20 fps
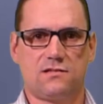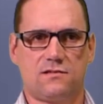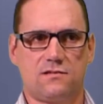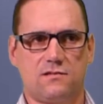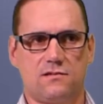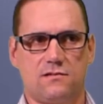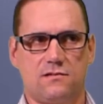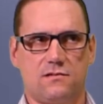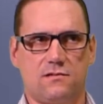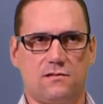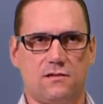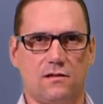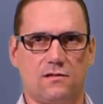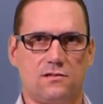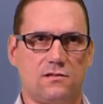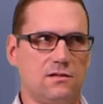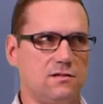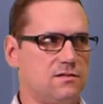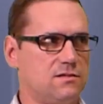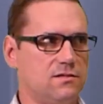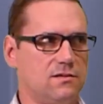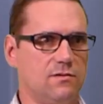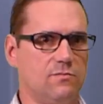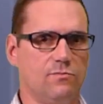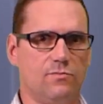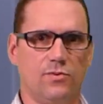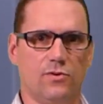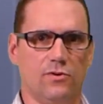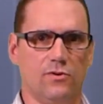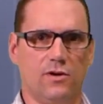such a
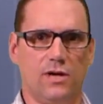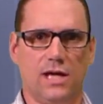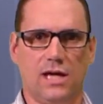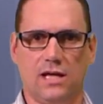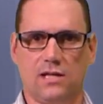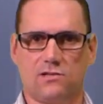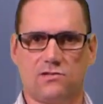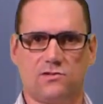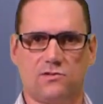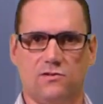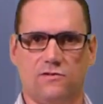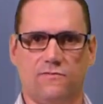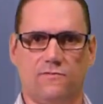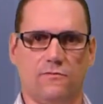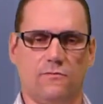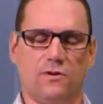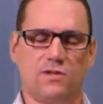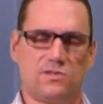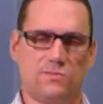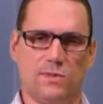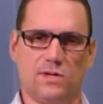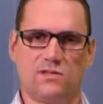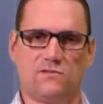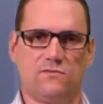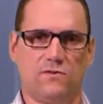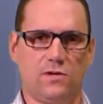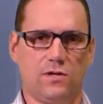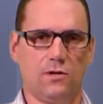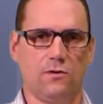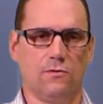simple answer for what's
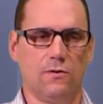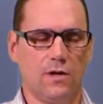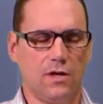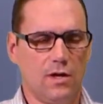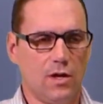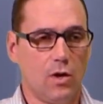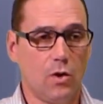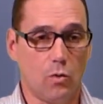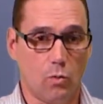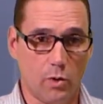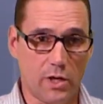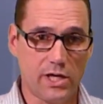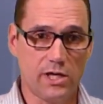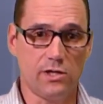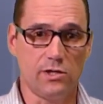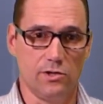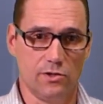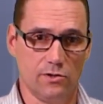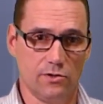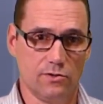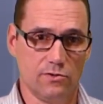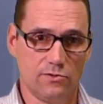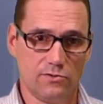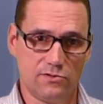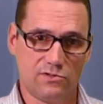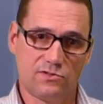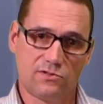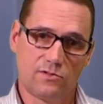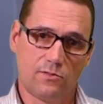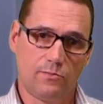best for you. We
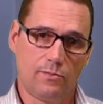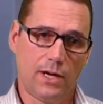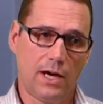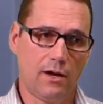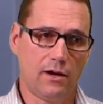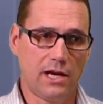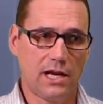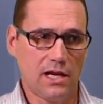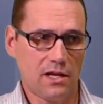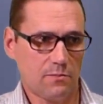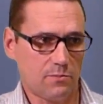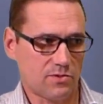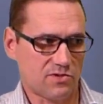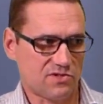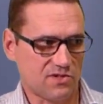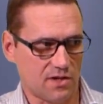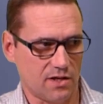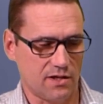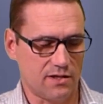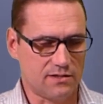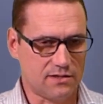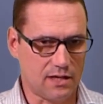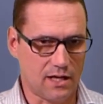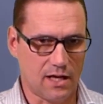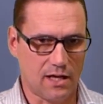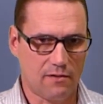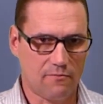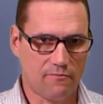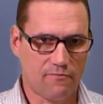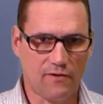use, about 80% of the
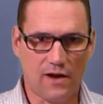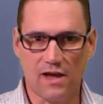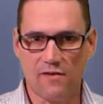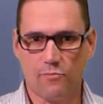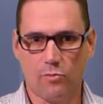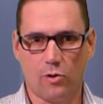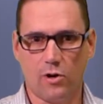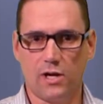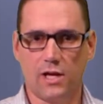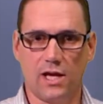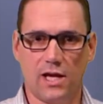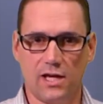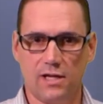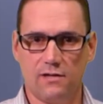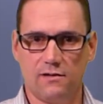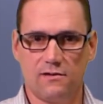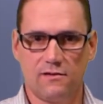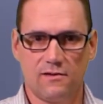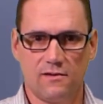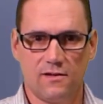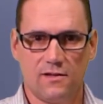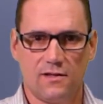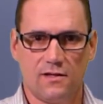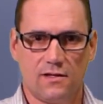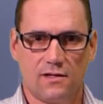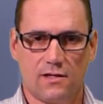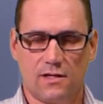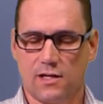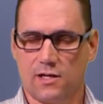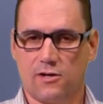time, 5.8
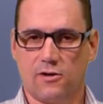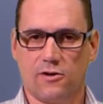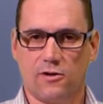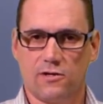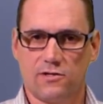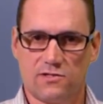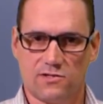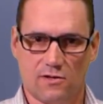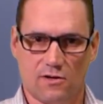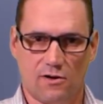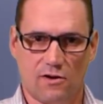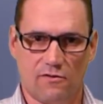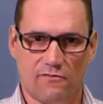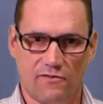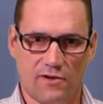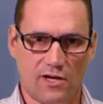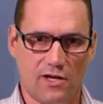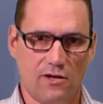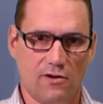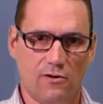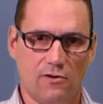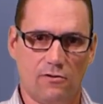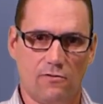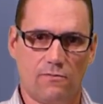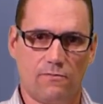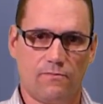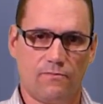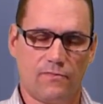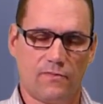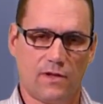gigahertz on our
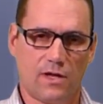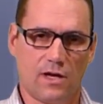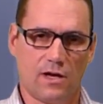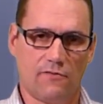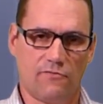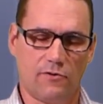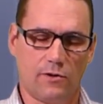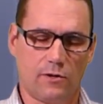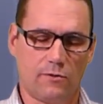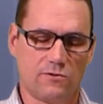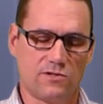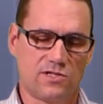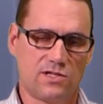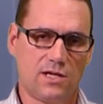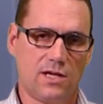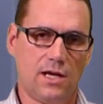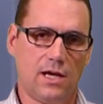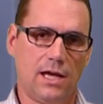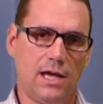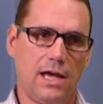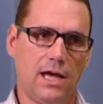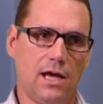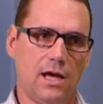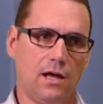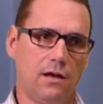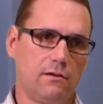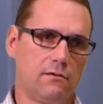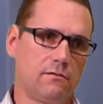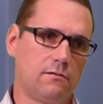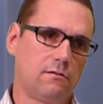video frequency,
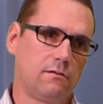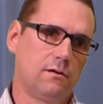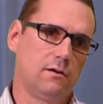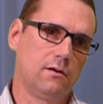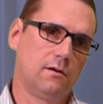and